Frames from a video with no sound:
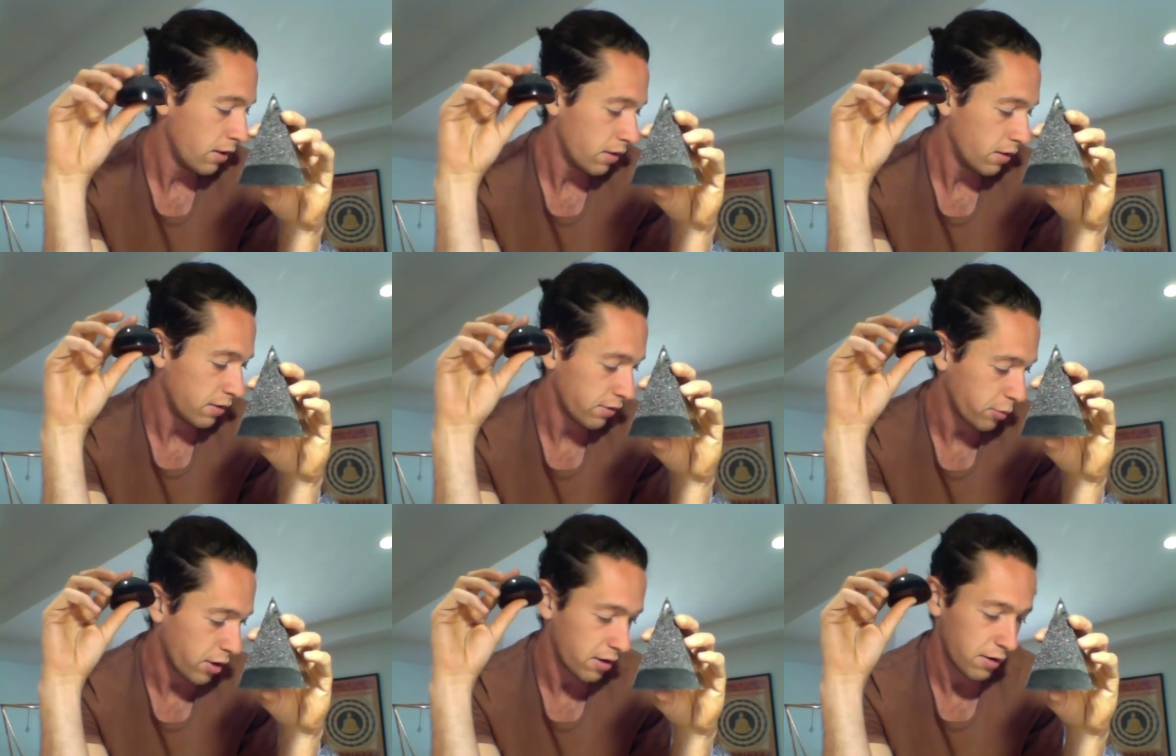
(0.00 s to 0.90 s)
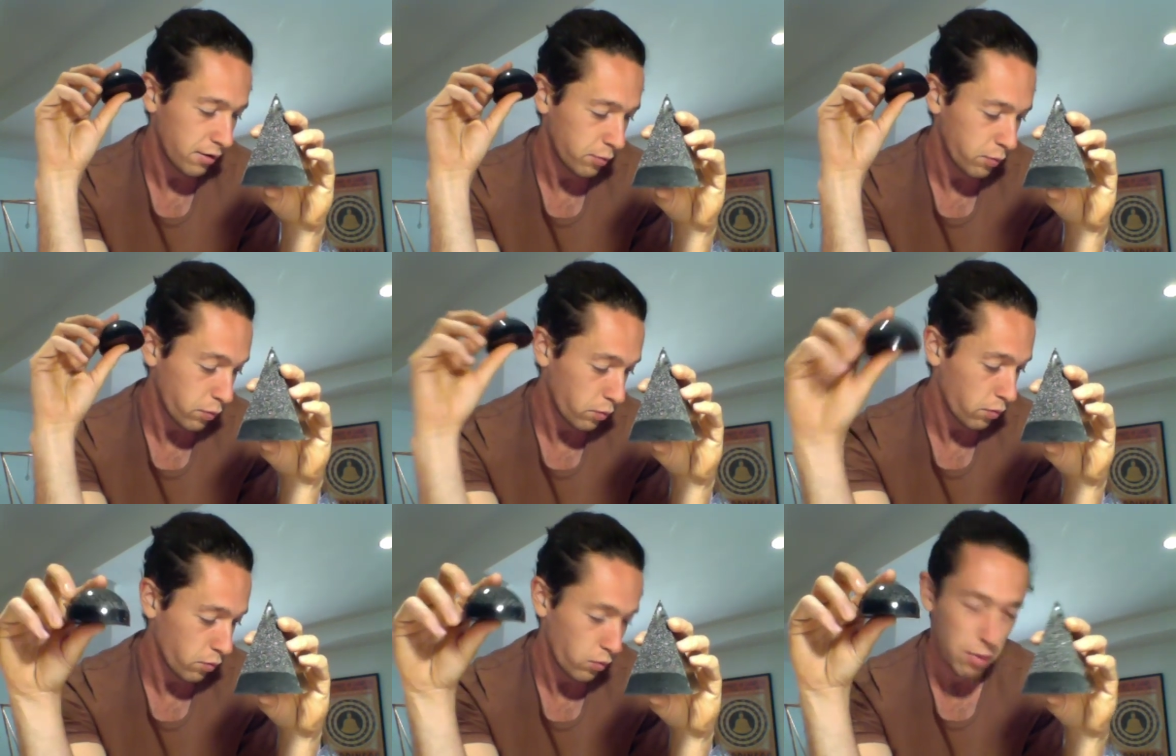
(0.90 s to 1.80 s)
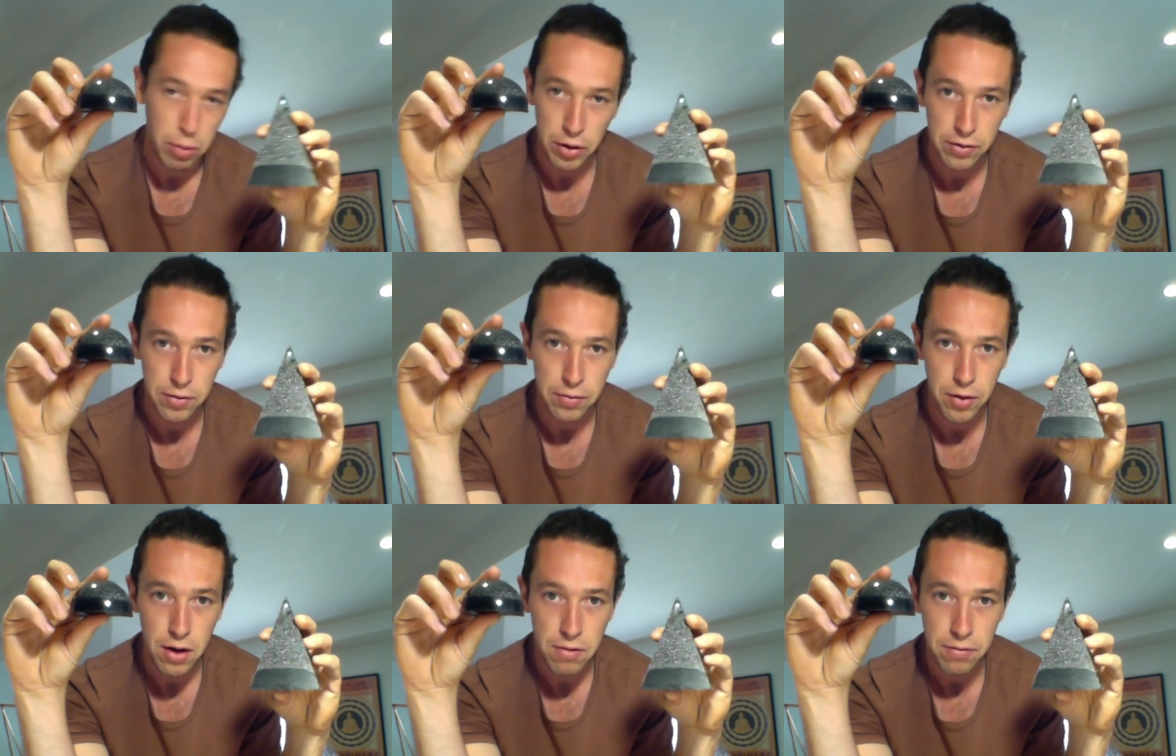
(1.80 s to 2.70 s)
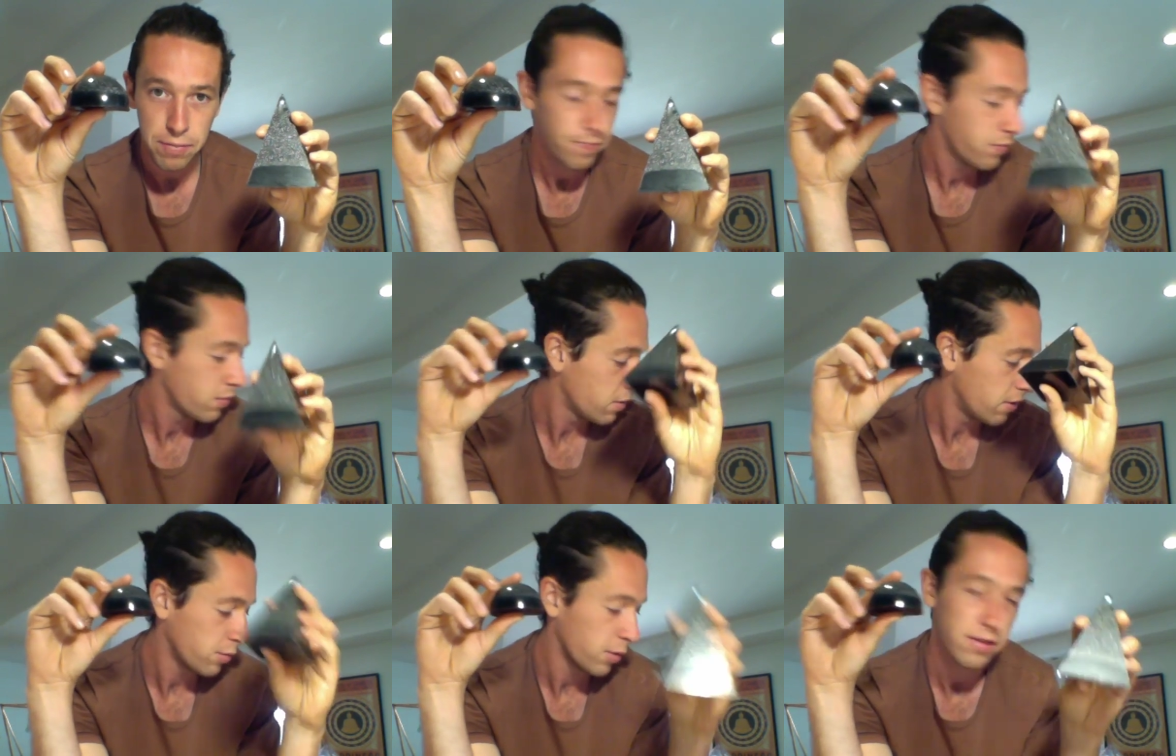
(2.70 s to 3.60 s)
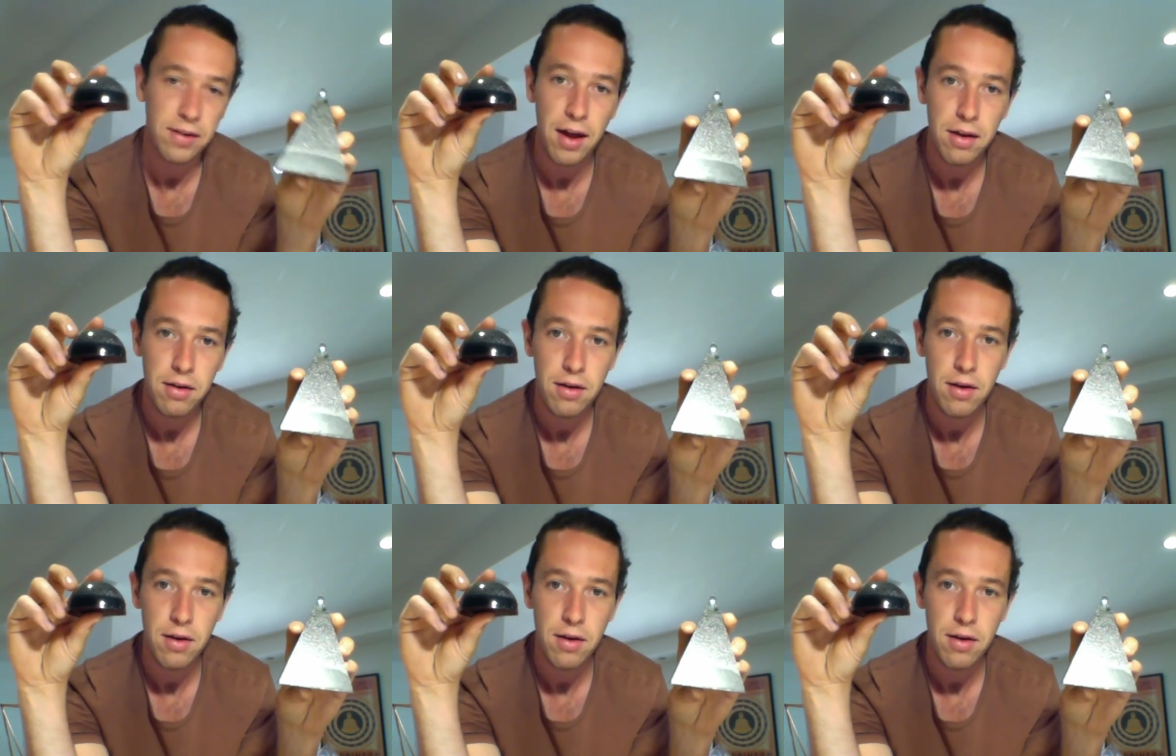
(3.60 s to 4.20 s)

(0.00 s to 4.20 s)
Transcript: This one is 1.25, this one's 10.